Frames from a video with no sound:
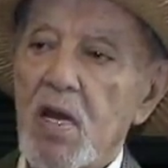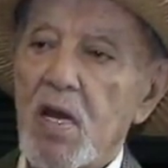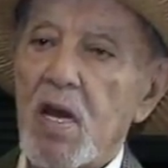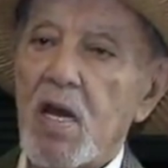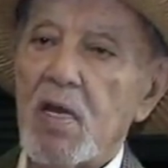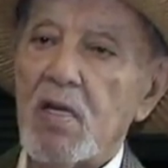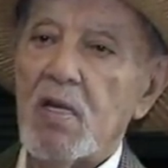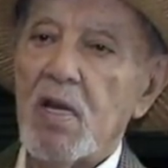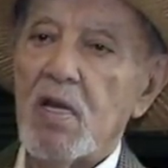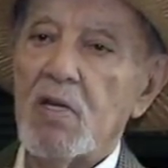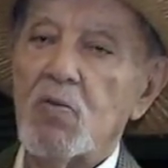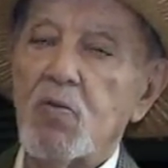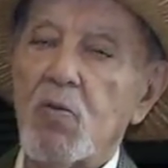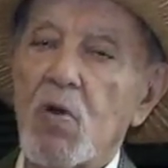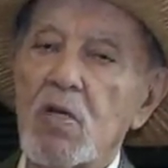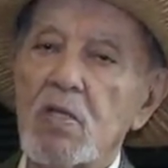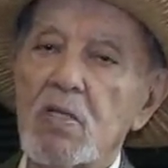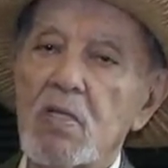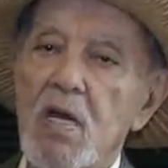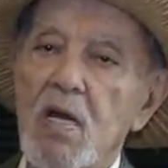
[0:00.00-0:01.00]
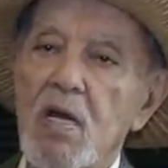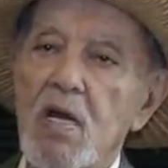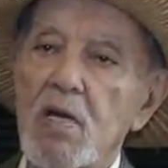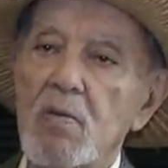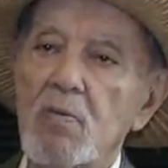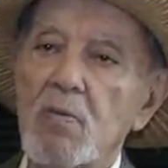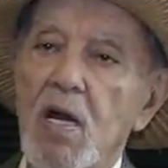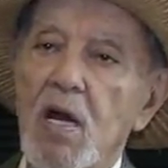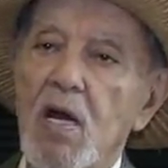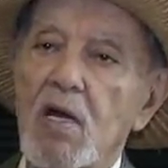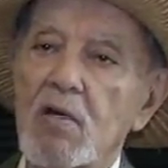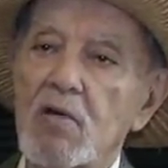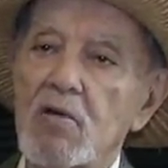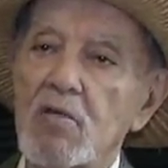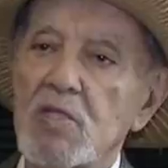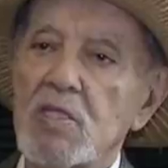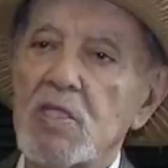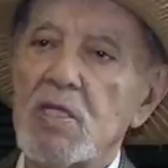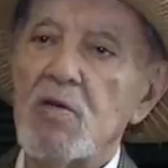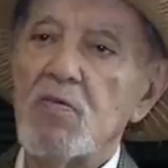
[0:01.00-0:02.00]
And at one time, I
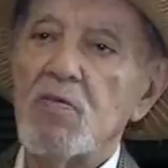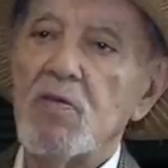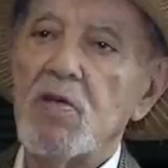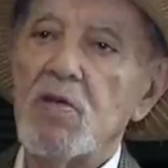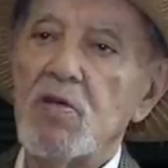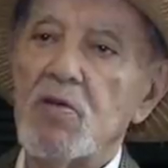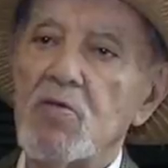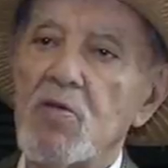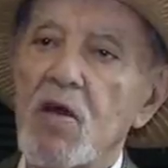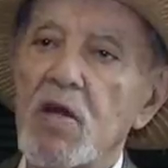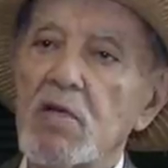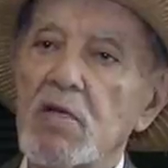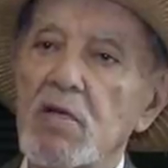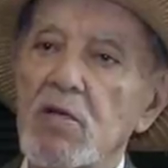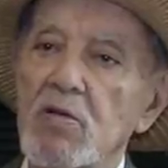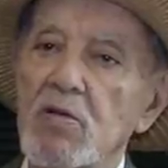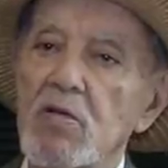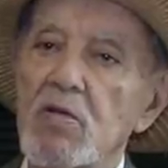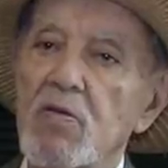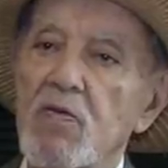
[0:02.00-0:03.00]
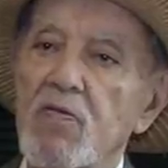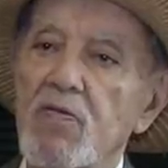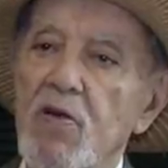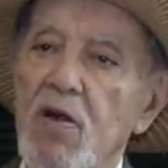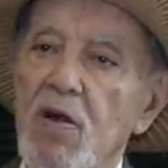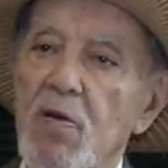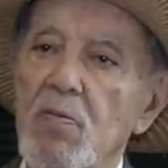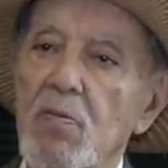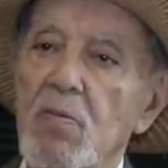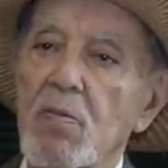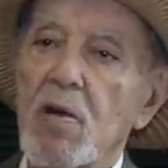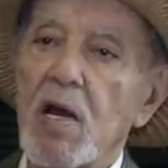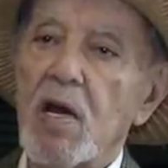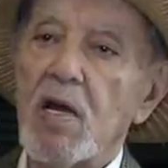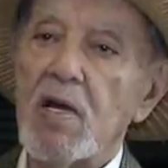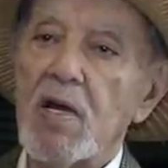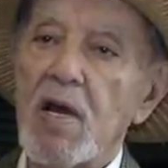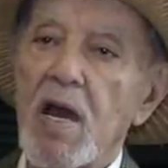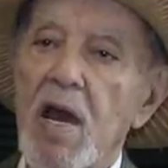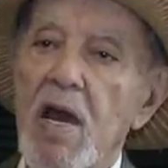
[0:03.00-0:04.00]
received a record from
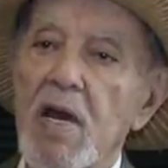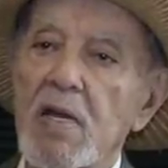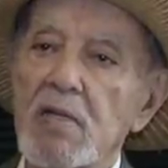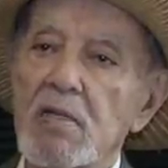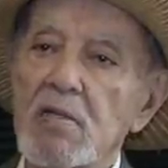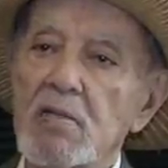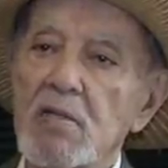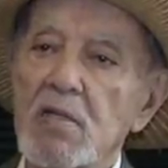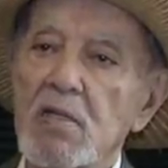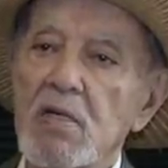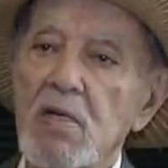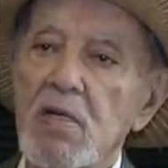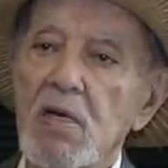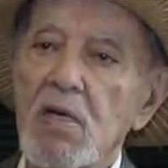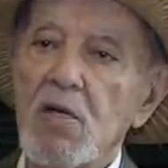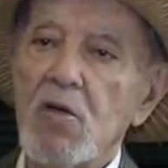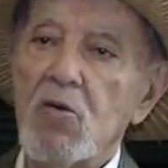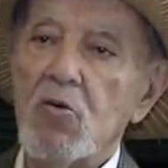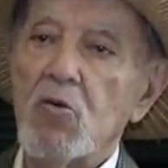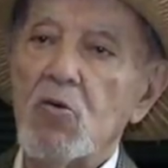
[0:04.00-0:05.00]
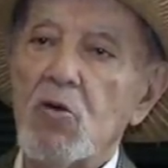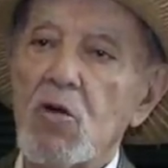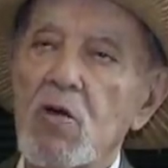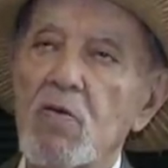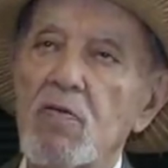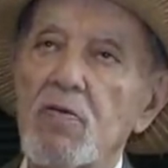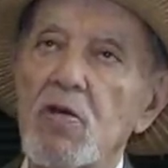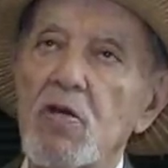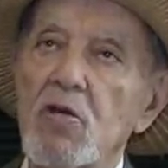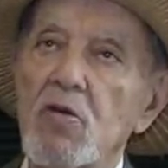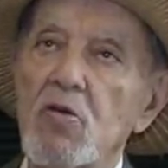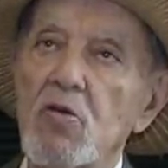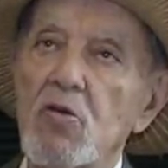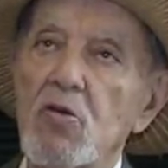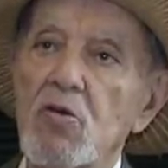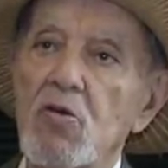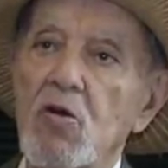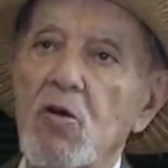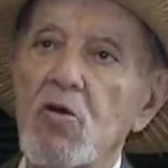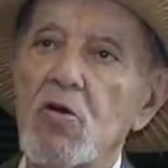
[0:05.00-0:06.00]
my aunt who lived in New
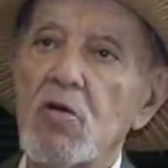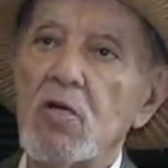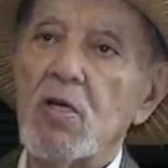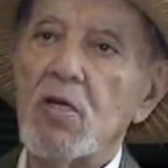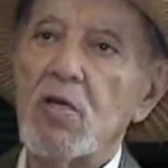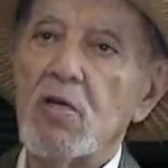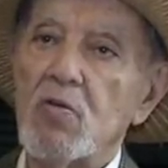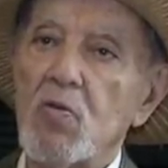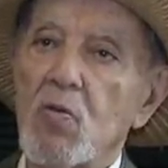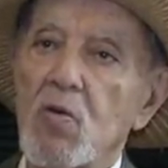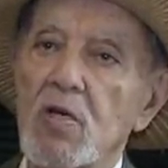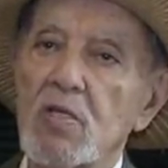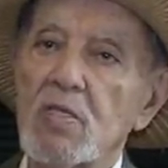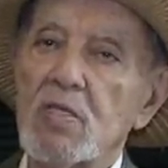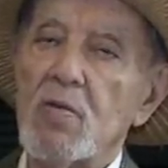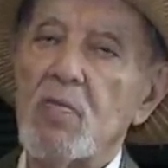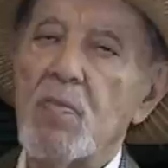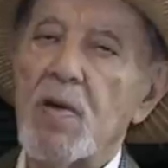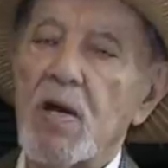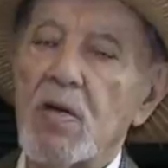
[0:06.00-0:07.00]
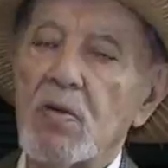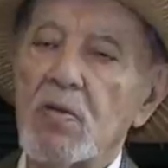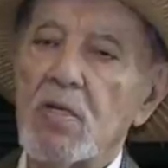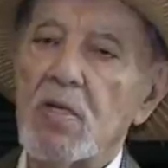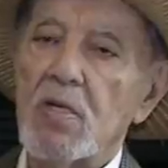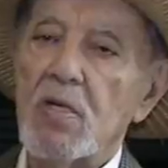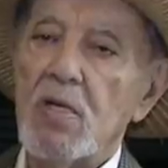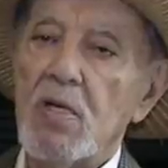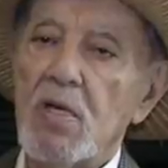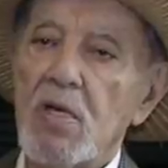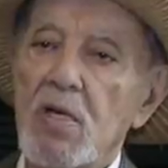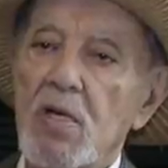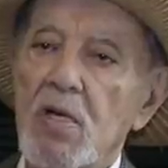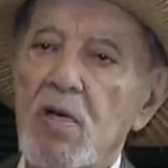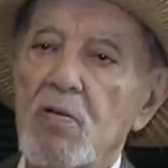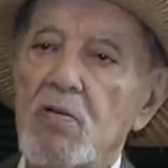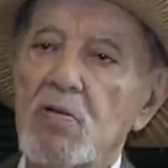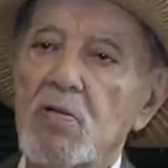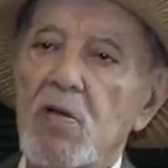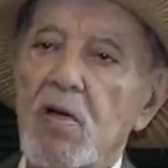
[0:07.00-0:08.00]
York. It was about
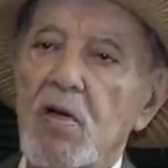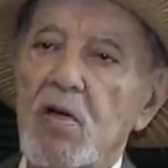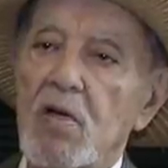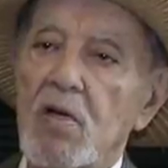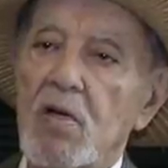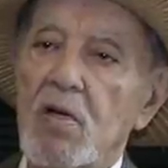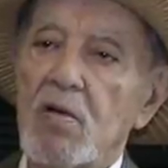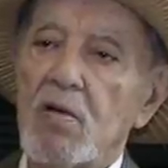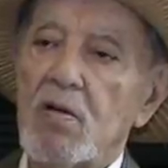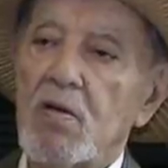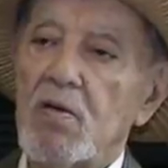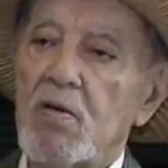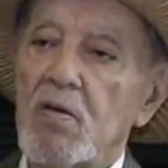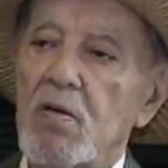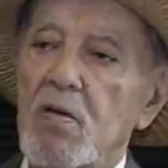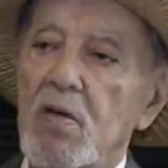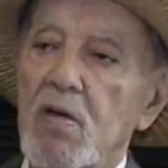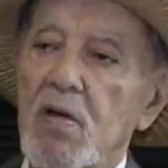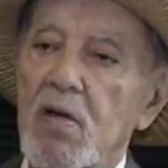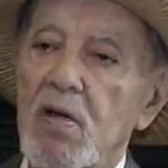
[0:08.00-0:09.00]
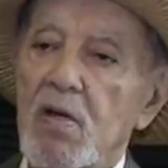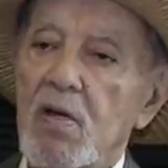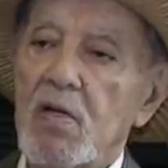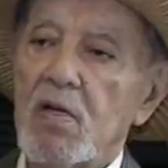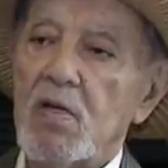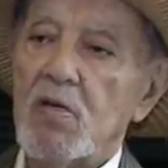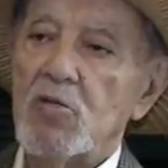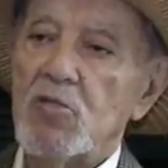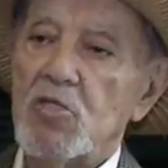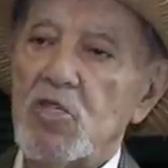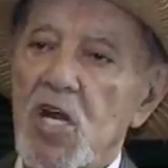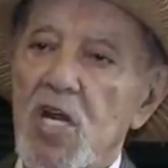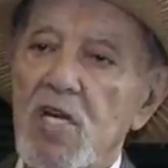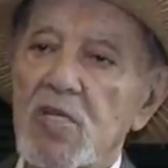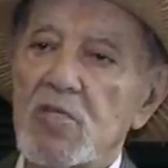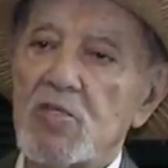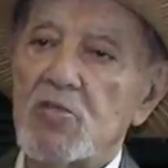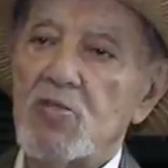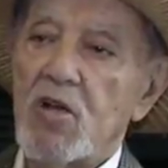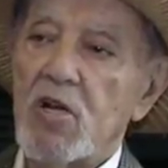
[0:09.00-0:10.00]
a
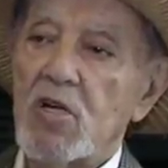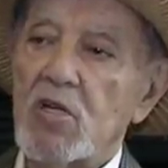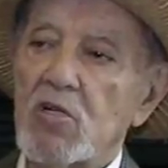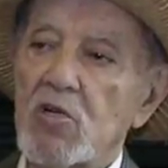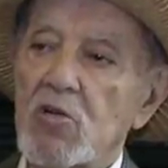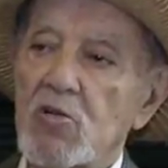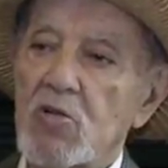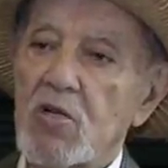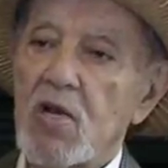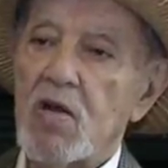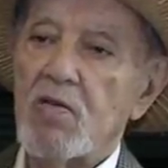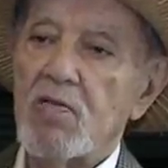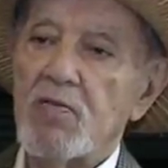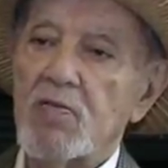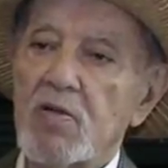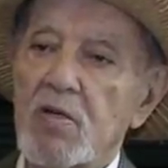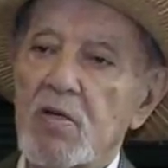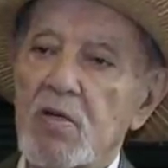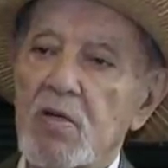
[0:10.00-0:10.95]
jazz record of